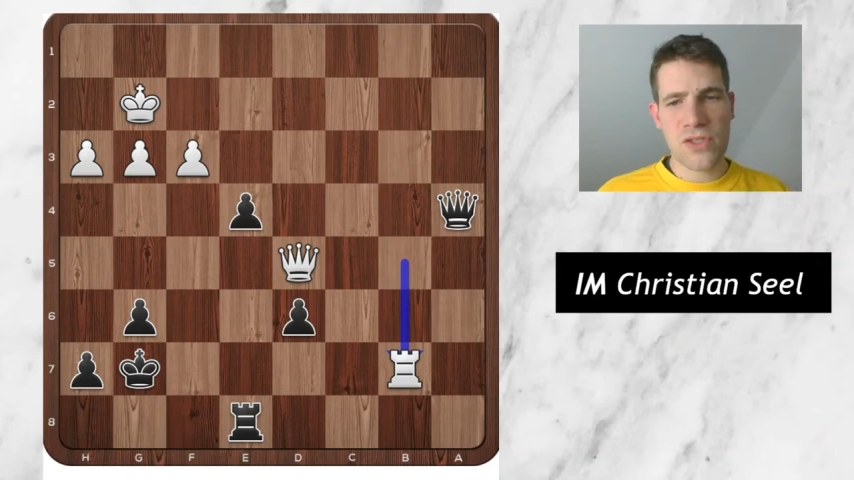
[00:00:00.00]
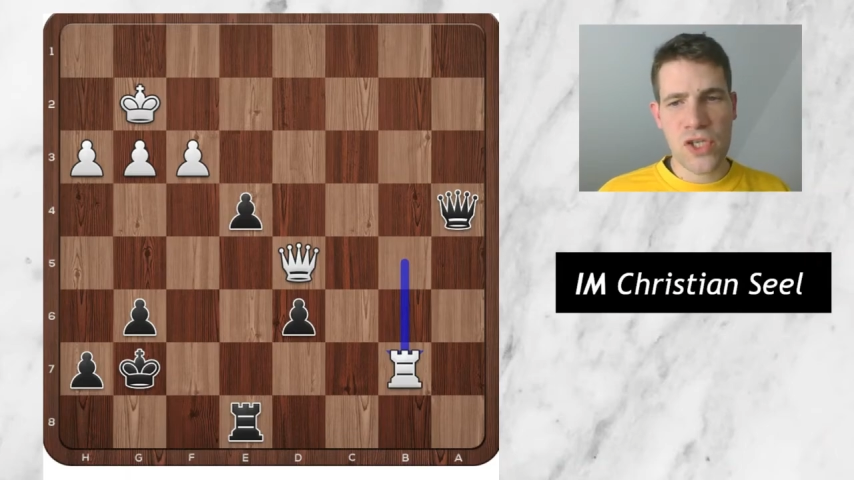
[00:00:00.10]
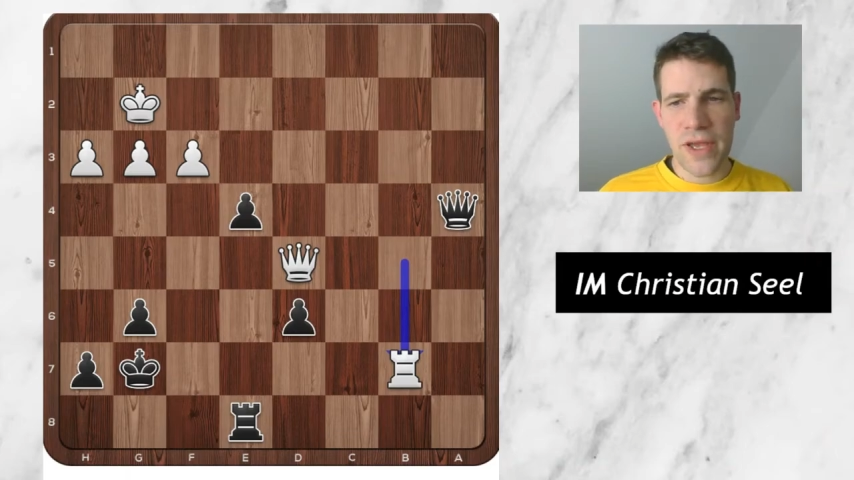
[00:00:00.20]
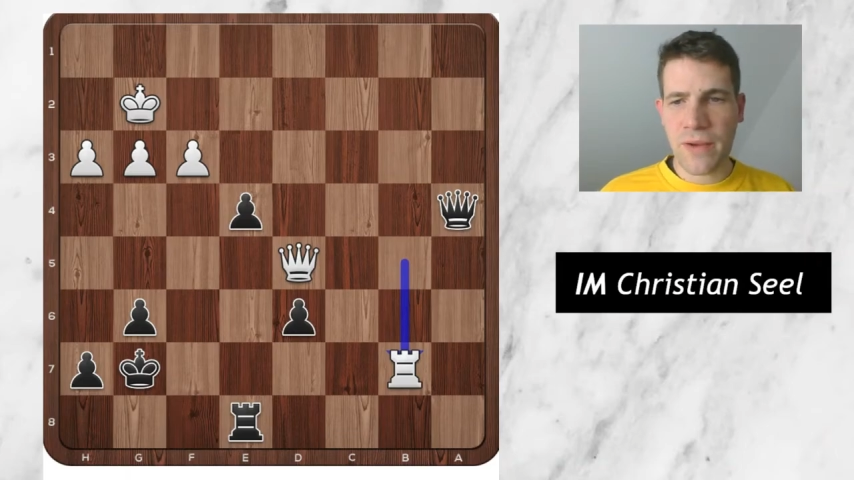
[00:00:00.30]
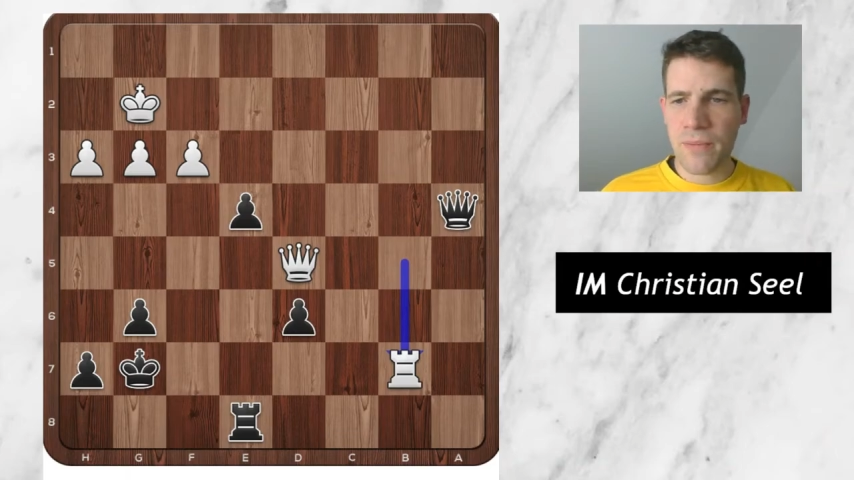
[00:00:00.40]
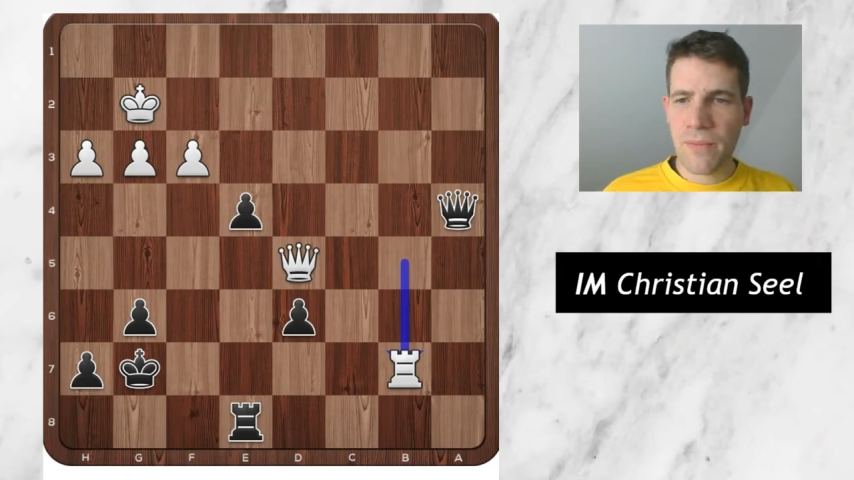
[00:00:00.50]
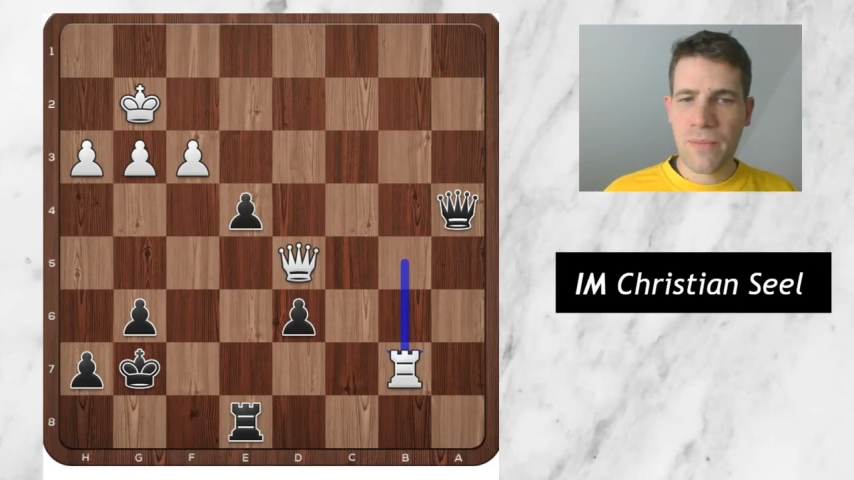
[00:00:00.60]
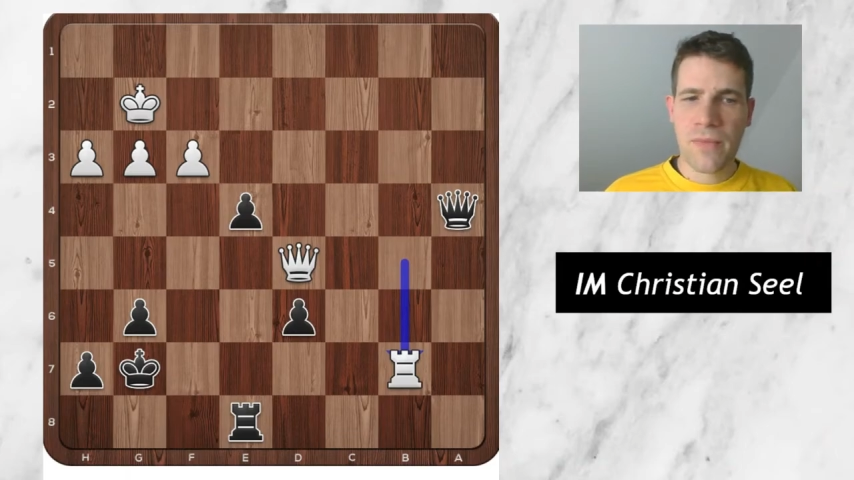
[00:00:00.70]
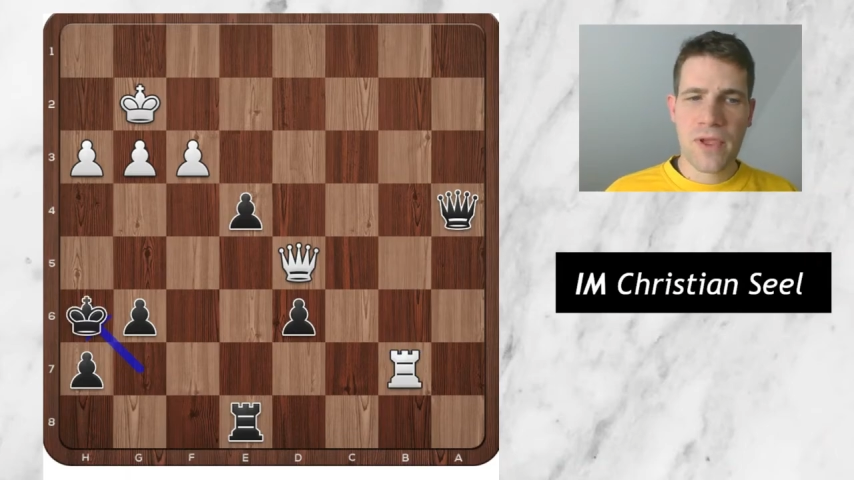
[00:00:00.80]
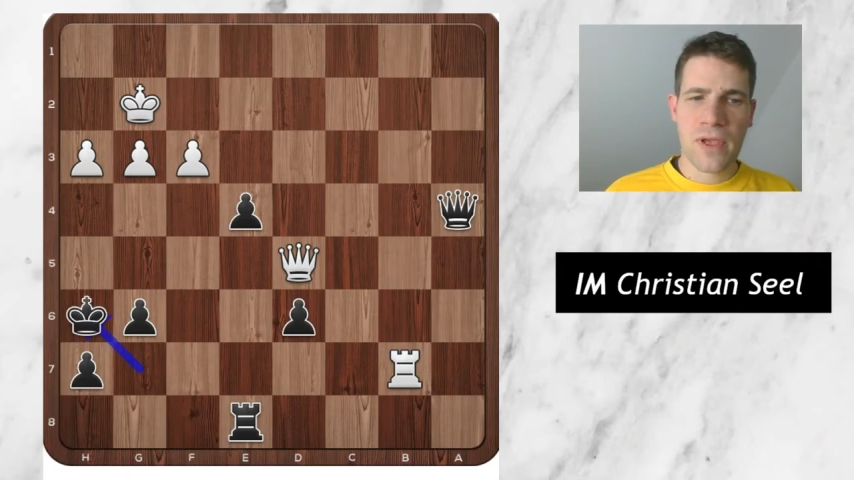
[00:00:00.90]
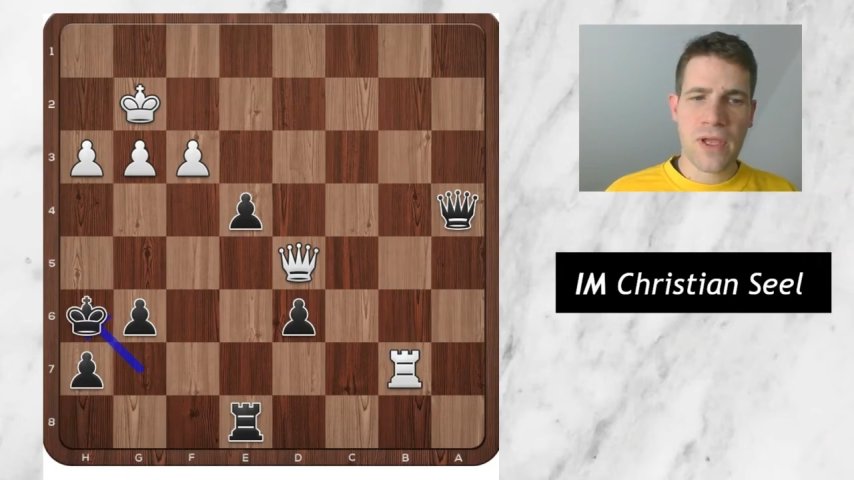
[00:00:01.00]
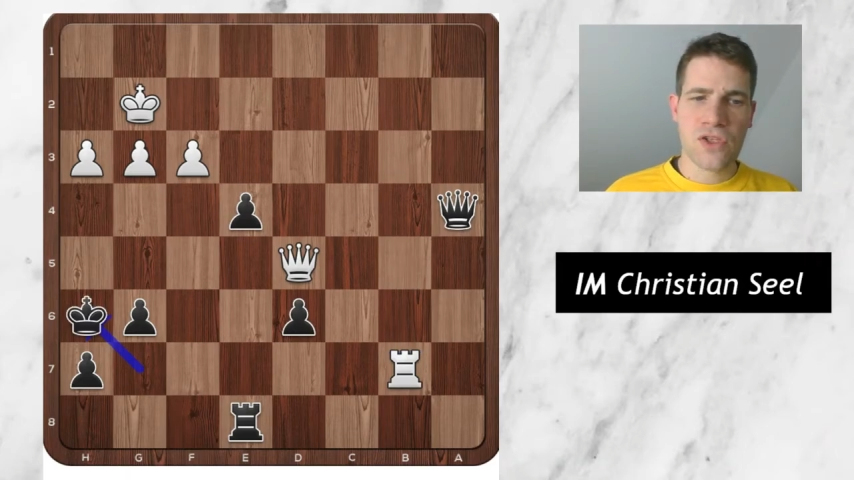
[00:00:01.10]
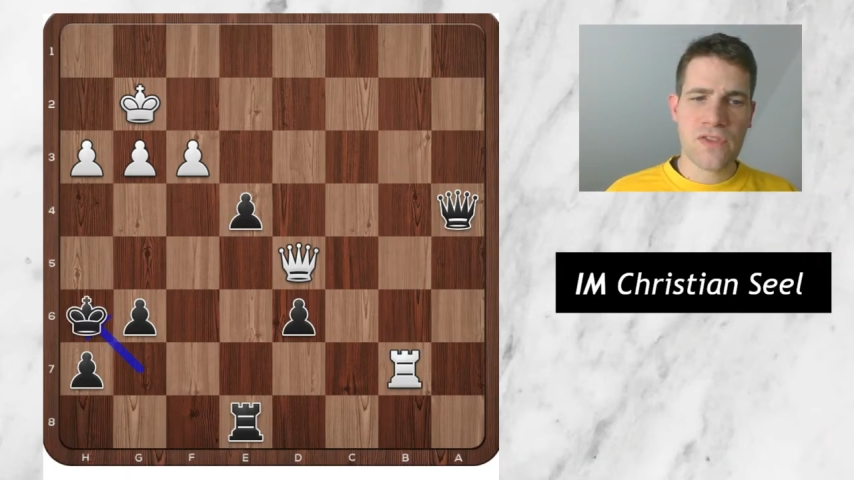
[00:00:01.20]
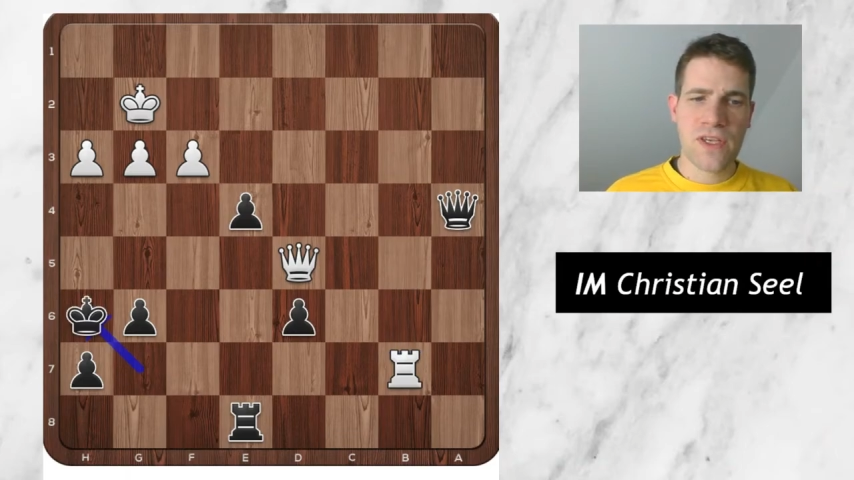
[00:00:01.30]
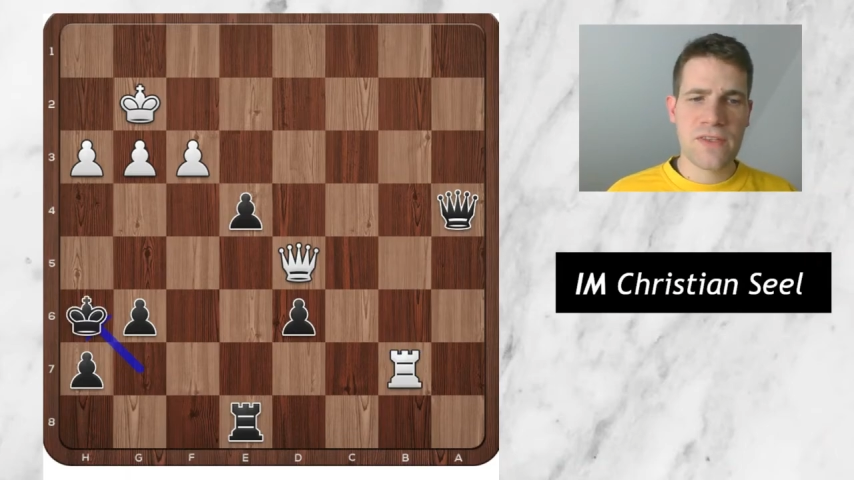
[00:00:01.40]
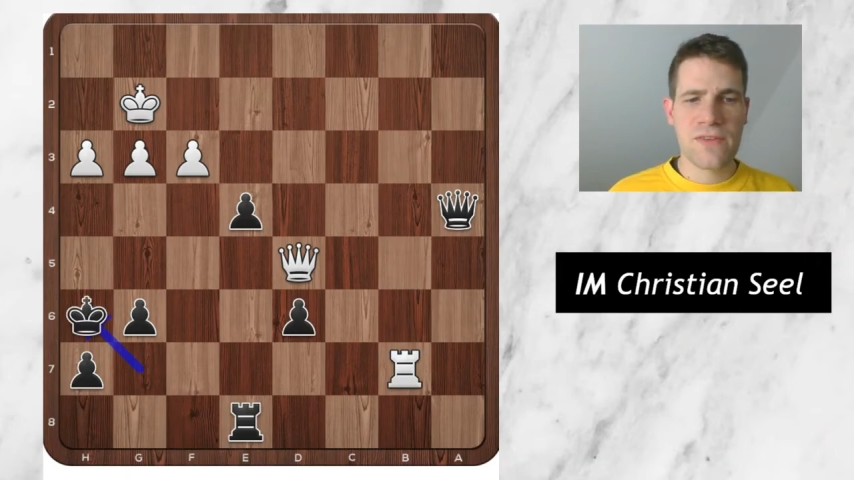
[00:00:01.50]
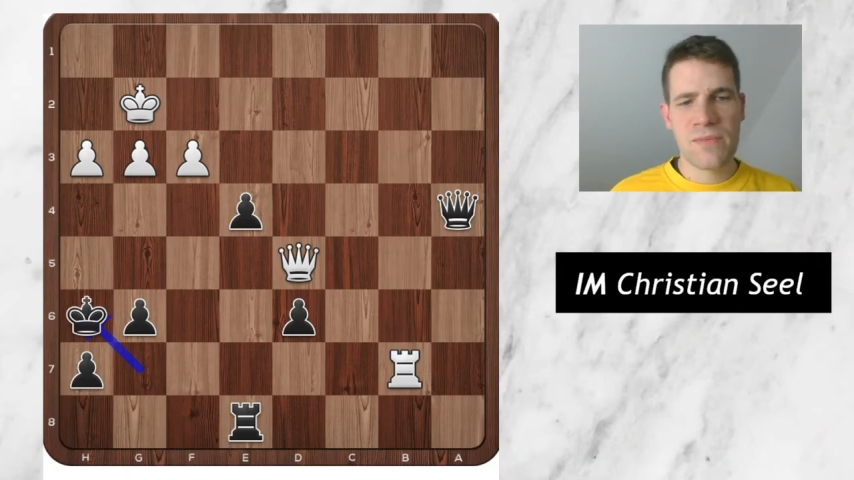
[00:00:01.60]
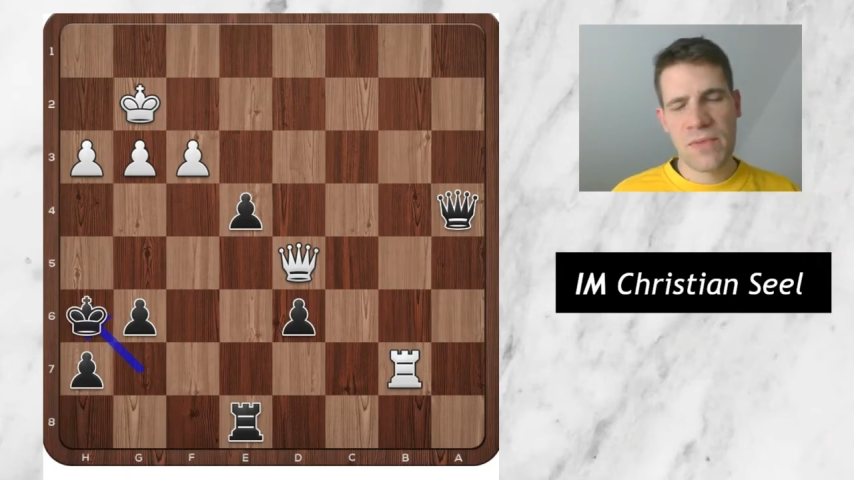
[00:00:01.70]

check, h6,